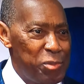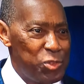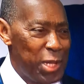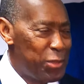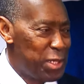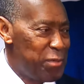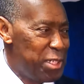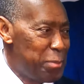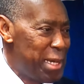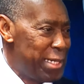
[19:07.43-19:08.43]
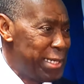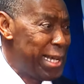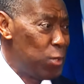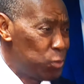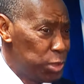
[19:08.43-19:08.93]
So I don't give anybody an
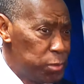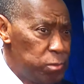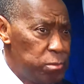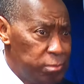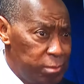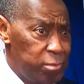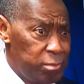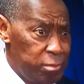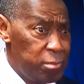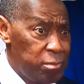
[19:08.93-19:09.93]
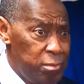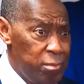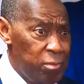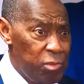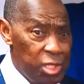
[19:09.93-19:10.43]
out.
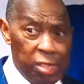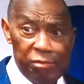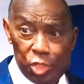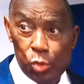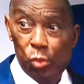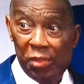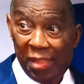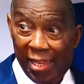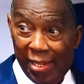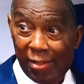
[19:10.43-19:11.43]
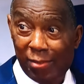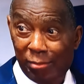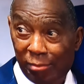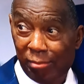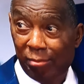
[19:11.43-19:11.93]
If you were there
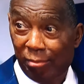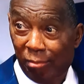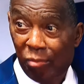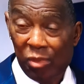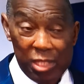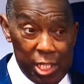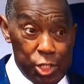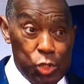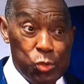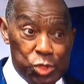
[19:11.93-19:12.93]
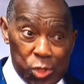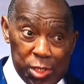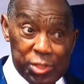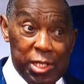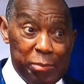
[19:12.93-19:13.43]
and you
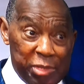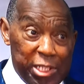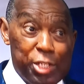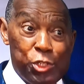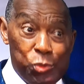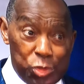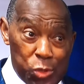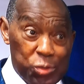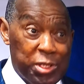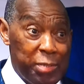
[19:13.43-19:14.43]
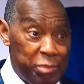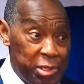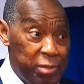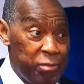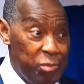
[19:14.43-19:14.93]
saw something and you know
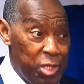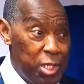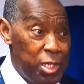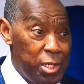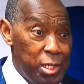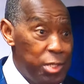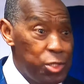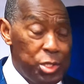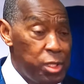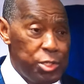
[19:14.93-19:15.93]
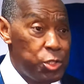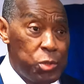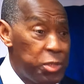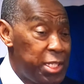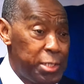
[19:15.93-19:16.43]
something, you
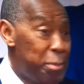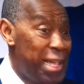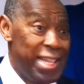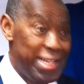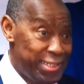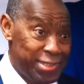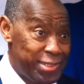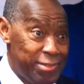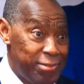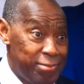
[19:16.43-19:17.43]
don't get a pass.